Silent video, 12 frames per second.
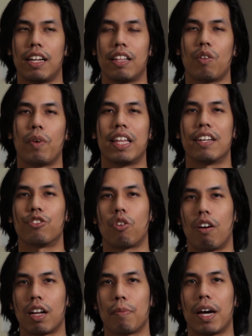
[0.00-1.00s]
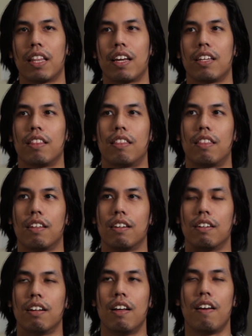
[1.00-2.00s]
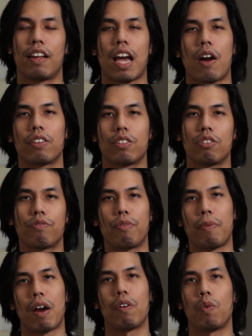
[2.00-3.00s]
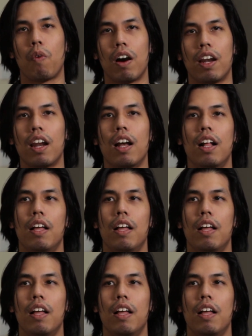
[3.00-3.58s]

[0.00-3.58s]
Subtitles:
and the way they talk about like the characters from Era One,